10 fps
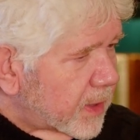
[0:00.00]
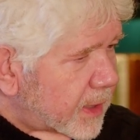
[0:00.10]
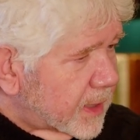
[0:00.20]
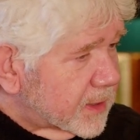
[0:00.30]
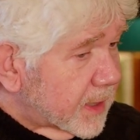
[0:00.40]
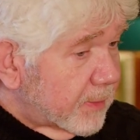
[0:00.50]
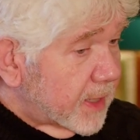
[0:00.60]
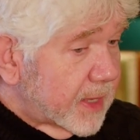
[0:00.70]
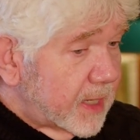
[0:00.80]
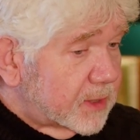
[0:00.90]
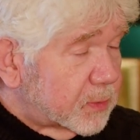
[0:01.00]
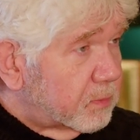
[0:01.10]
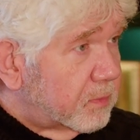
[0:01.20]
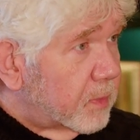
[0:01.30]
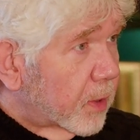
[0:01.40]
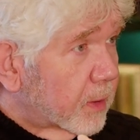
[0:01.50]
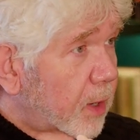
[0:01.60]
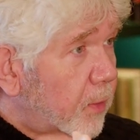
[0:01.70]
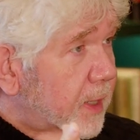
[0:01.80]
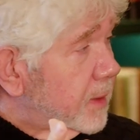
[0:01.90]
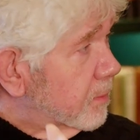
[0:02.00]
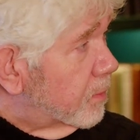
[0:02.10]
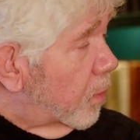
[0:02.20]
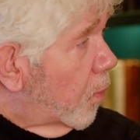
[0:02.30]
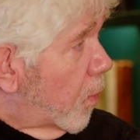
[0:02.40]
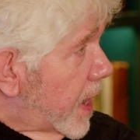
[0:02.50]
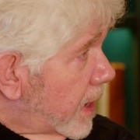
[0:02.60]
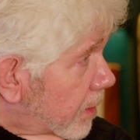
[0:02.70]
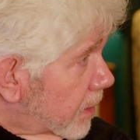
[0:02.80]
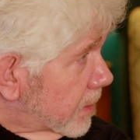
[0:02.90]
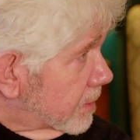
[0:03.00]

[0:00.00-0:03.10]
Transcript: to us, and I mean, things are going well,